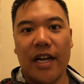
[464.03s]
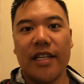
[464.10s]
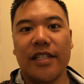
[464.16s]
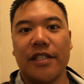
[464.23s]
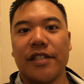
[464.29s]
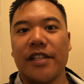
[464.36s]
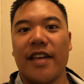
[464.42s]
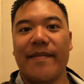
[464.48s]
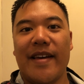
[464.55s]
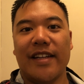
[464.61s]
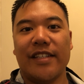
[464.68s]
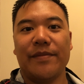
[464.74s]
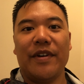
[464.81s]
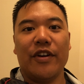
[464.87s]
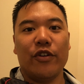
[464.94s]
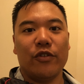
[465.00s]
guys, I just got back
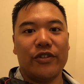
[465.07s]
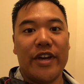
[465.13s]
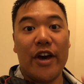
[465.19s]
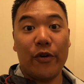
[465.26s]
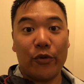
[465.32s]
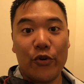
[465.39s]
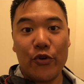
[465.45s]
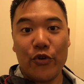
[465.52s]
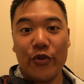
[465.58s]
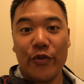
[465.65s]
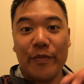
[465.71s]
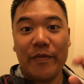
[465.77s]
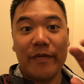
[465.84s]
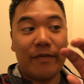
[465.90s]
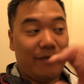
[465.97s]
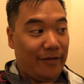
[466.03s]
to my hotel
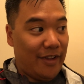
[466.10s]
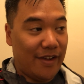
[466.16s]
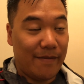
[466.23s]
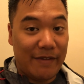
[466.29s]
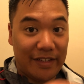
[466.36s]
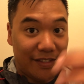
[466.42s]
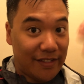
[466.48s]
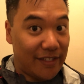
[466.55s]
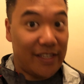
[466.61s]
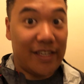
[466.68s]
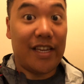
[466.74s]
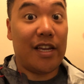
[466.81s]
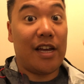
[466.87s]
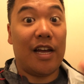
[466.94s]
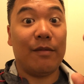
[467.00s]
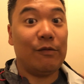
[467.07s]
room. As you
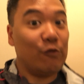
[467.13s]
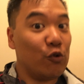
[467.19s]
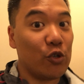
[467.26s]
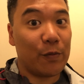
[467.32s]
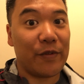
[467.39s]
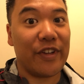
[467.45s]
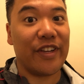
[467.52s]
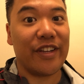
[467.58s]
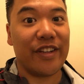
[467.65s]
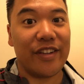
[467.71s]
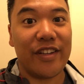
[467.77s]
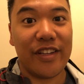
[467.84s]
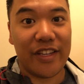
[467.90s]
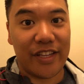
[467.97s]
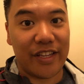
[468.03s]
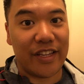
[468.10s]
see, I'm dripping
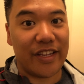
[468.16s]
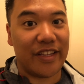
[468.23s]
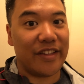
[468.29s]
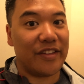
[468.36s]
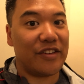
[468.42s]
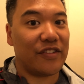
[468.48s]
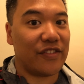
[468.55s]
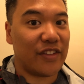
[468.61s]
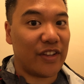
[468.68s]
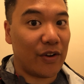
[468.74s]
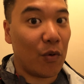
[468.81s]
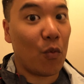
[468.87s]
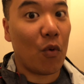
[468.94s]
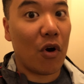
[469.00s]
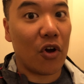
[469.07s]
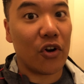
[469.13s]
in just
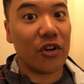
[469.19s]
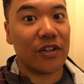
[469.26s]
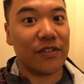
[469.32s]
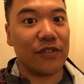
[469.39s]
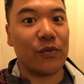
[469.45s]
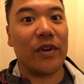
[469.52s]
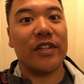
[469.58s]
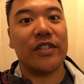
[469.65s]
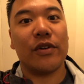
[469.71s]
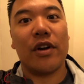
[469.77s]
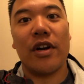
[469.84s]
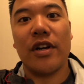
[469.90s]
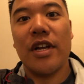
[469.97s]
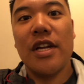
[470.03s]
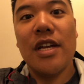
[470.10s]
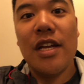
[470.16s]
like water because it's raining so
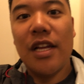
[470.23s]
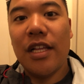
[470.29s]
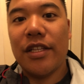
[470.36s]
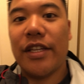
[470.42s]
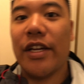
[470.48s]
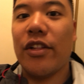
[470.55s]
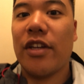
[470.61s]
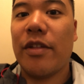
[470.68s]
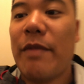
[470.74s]
hard. Take a look